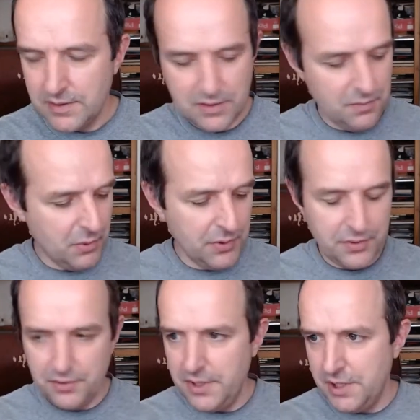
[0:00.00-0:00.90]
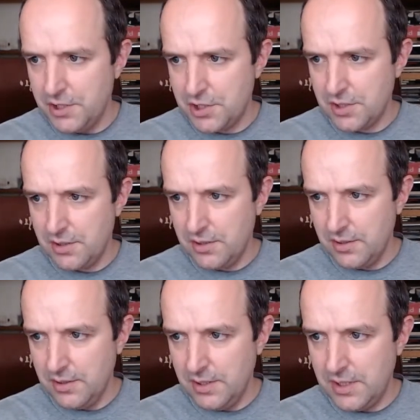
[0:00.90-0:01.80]
2.3-inch
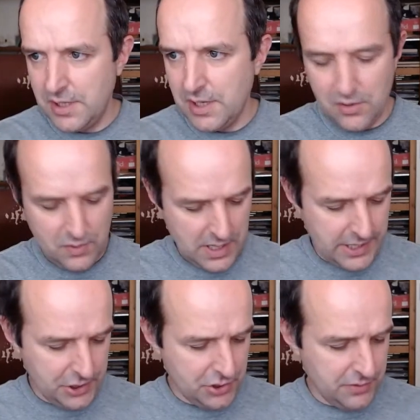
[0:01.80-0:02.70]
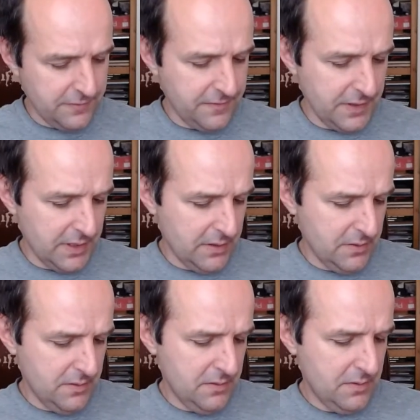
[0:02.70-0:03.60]
Go action figure.
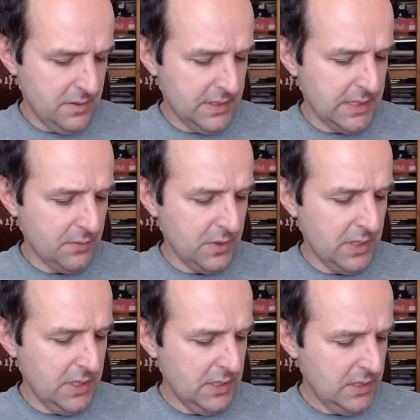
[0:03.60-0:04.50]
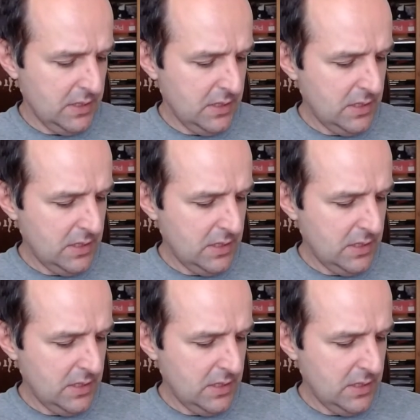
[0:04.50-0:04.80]
Is that what it is?